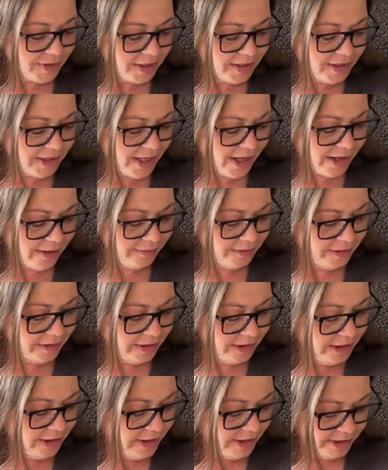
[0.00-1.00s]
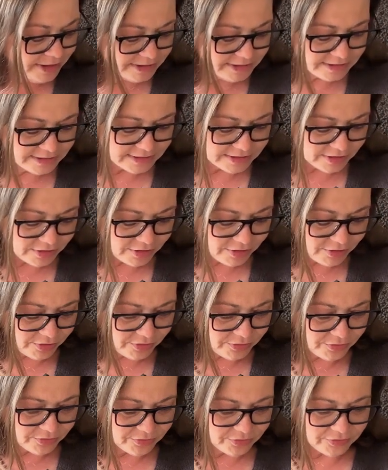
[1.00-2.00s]
Yeah.
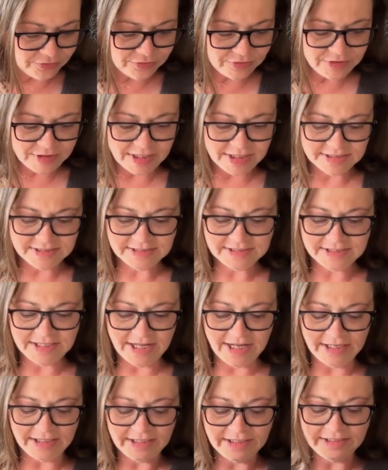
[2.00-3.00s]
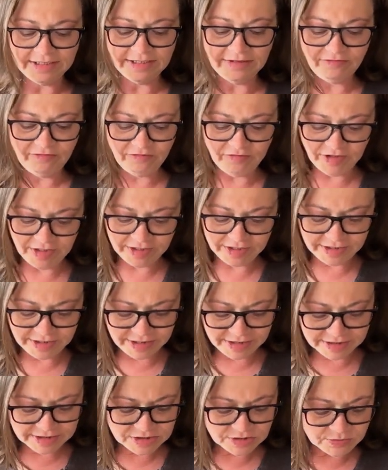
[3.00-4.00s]
So that's that, and the fit,
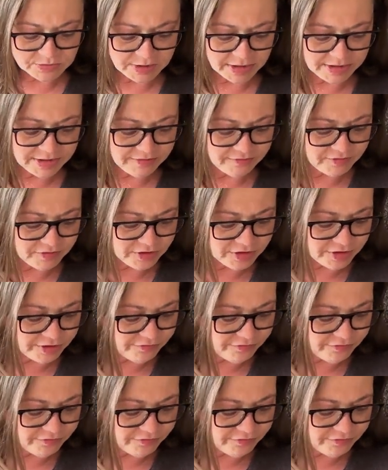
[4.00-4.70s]
it is wonderful.